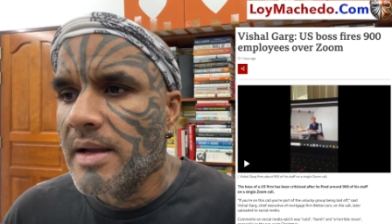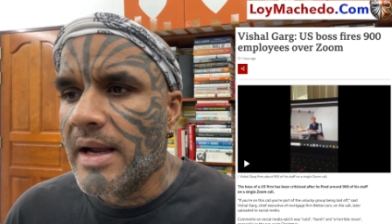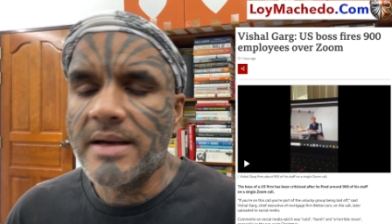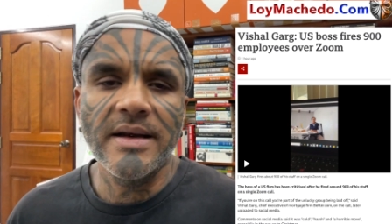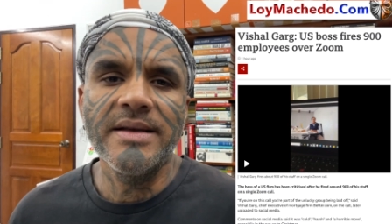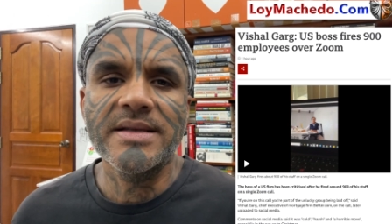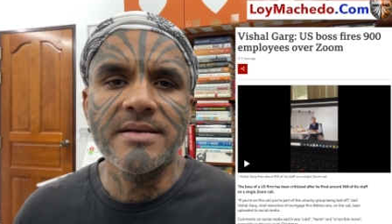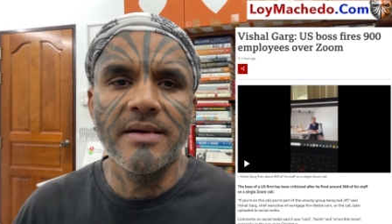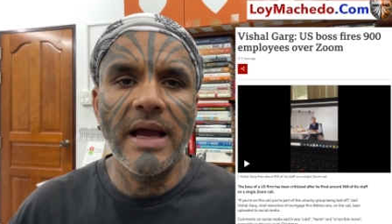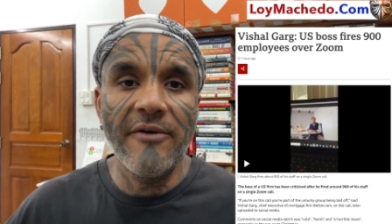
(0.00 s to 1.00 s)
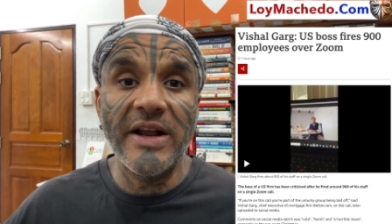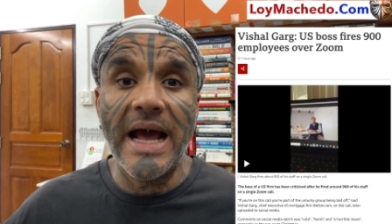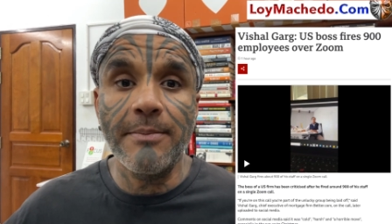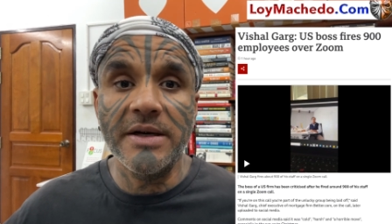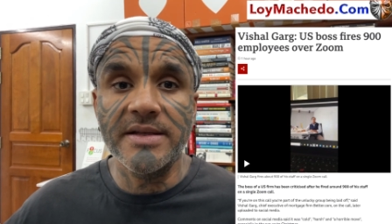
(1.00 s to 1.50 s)
At least when
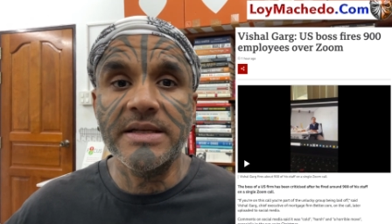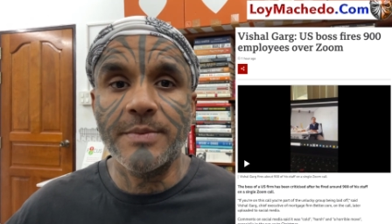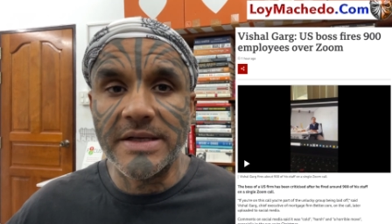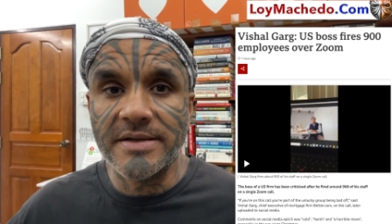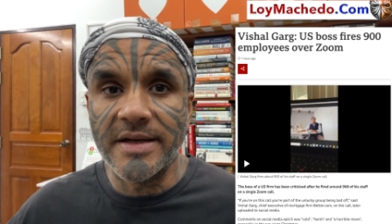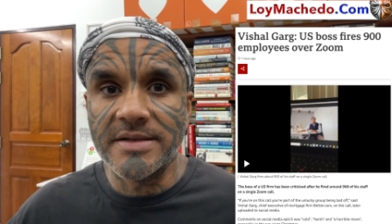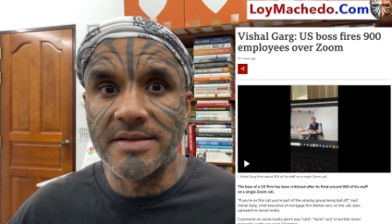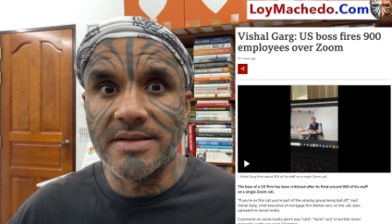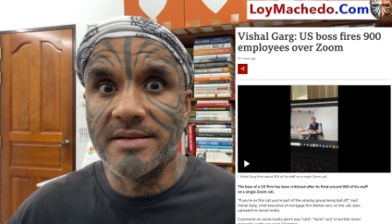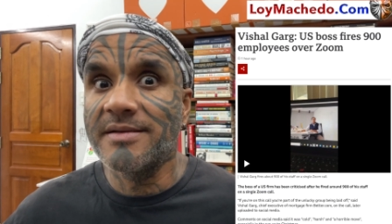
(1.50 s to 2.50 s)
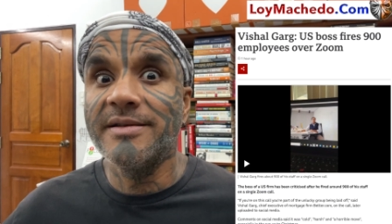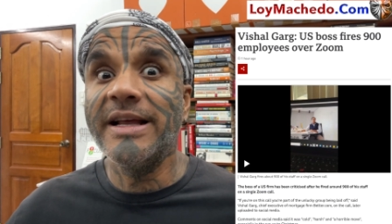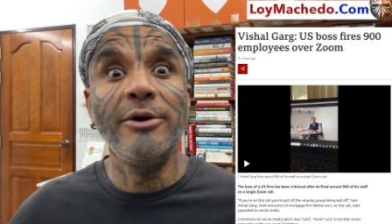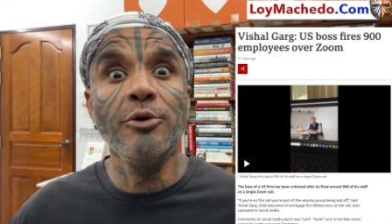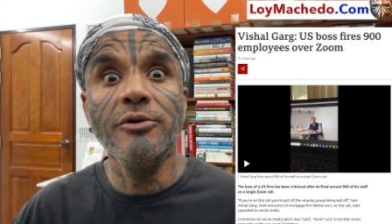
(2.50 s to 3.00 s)
Apple does its presentations,
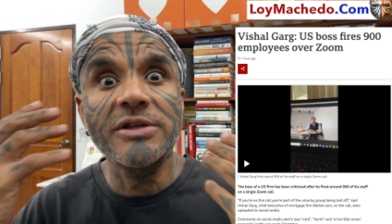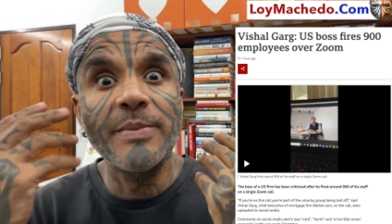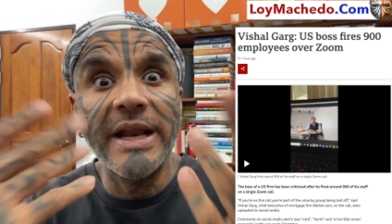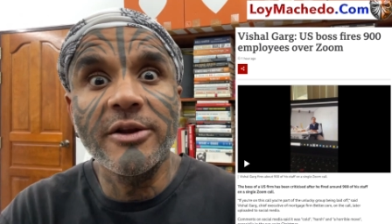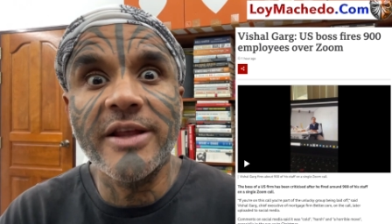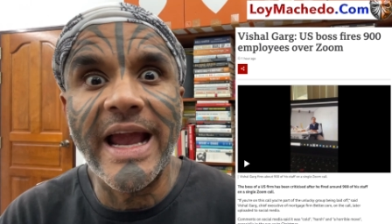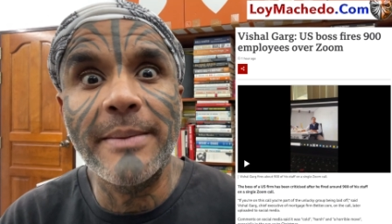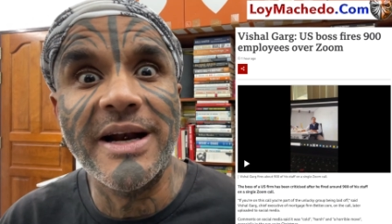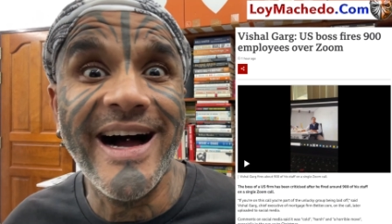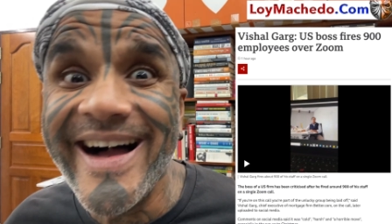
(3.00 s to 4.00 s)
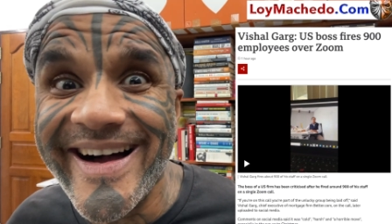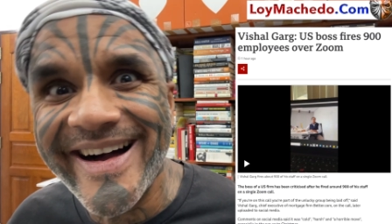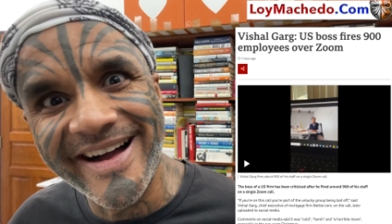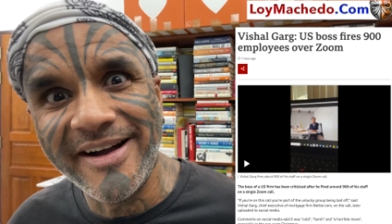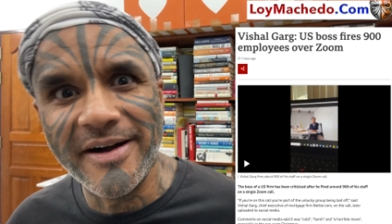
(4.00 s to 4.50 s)
they do speaking to the camera.
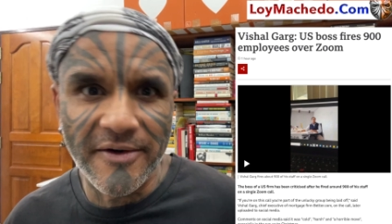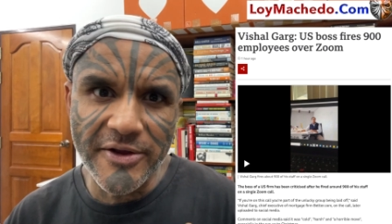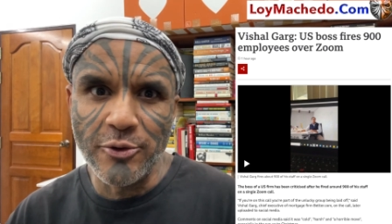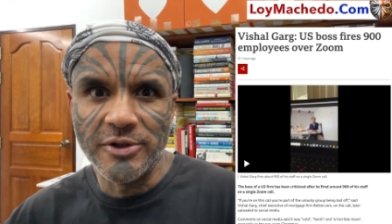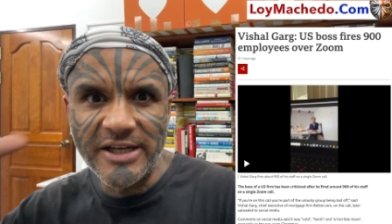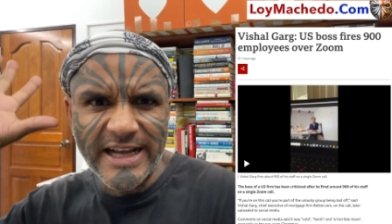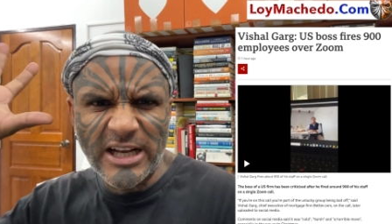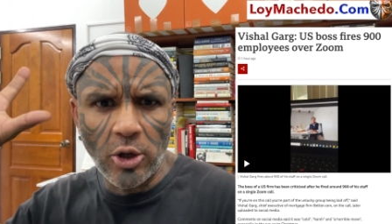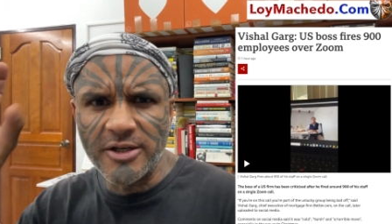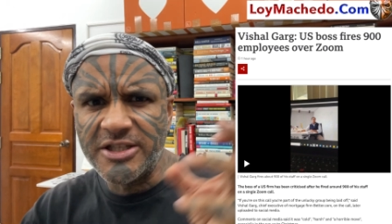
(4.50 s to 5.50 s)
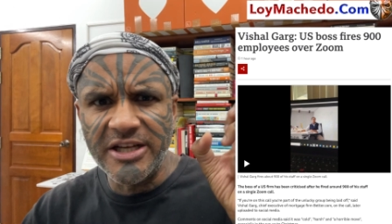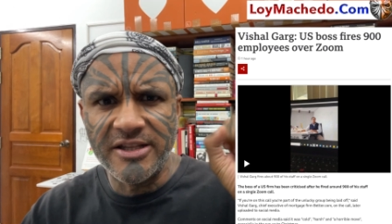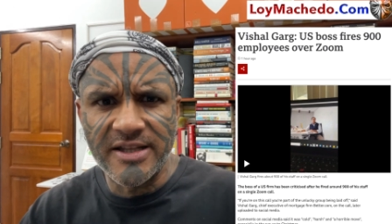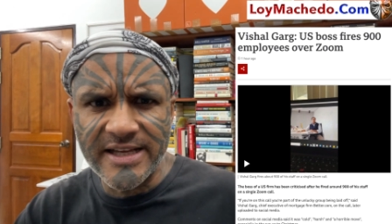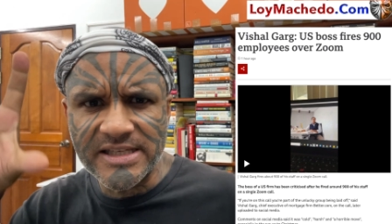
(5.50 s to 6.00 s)
How are you? The technology,
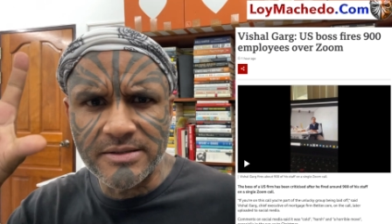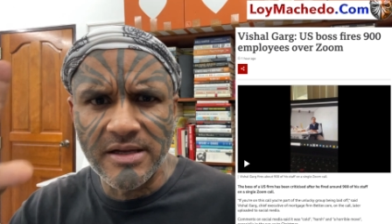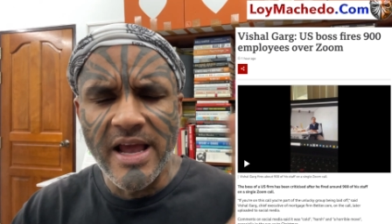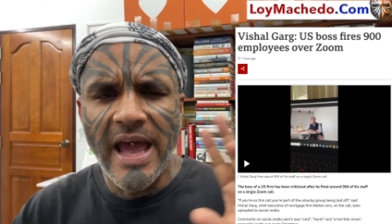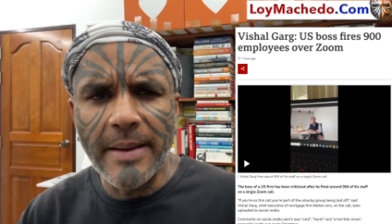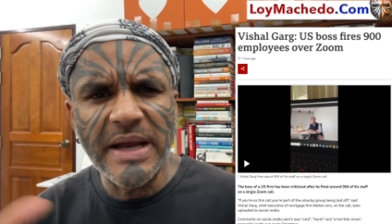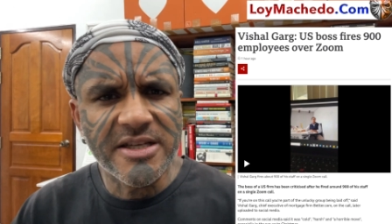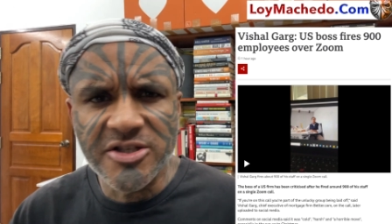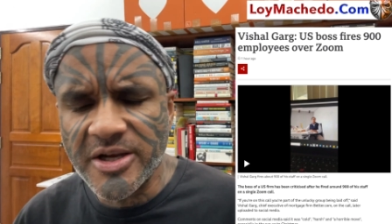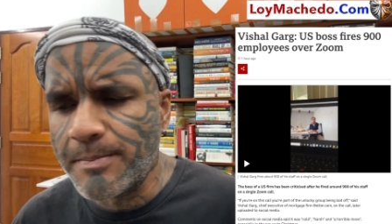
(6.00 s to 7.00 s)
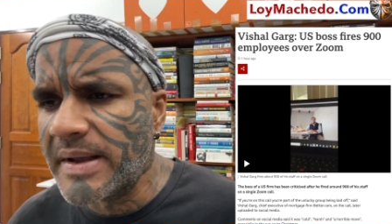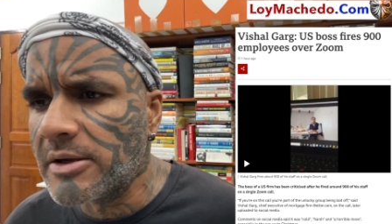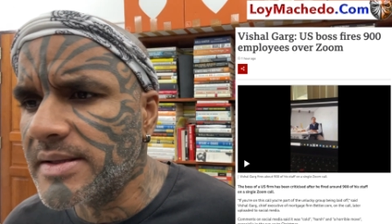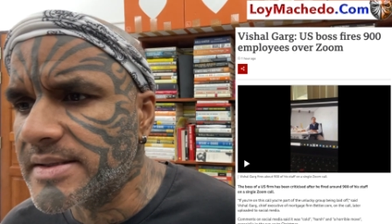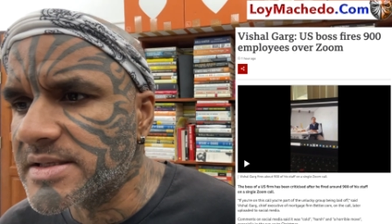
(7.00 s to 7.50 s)
the this, MX chip and
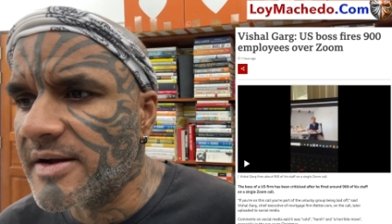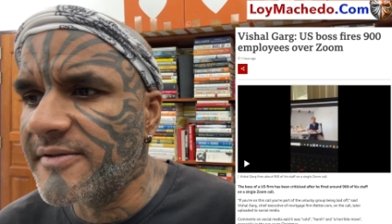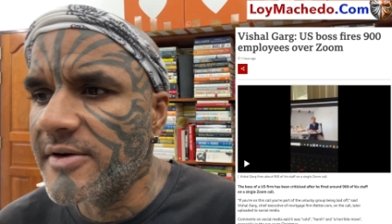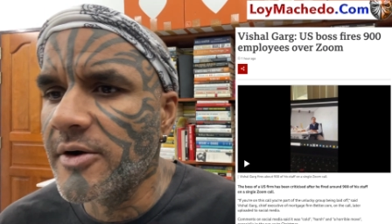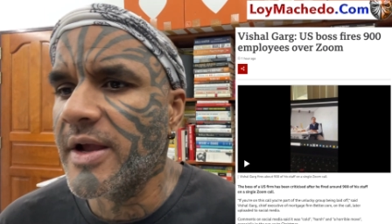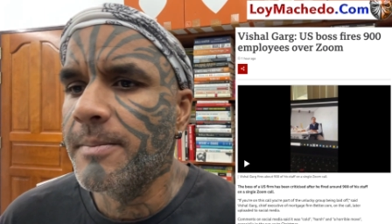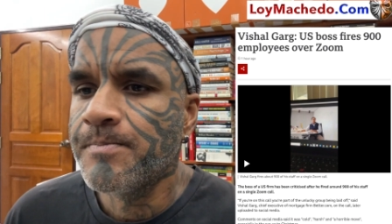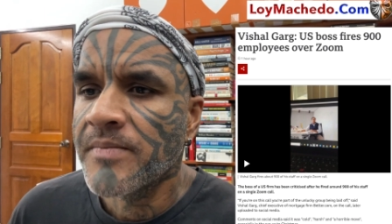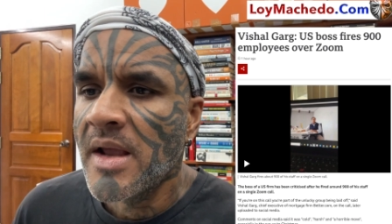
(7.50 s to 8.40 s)
all that stuff. Okay.